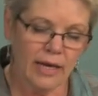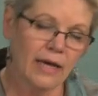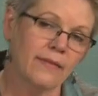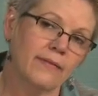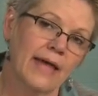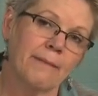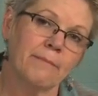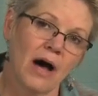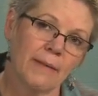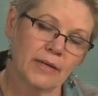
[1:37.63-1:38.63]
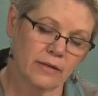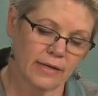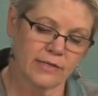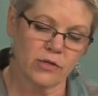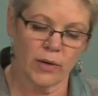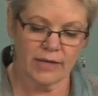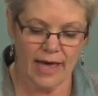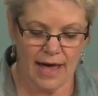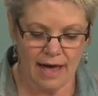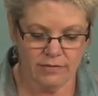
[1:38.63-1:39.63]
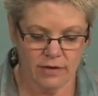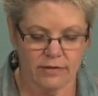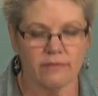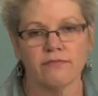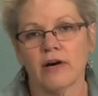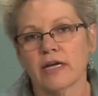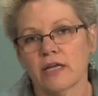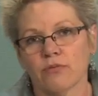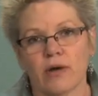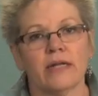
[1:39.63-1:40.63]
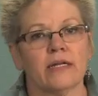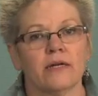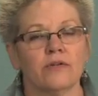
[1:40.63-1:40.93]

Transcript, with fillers: and then that bobbin is going to have the funky thread in it.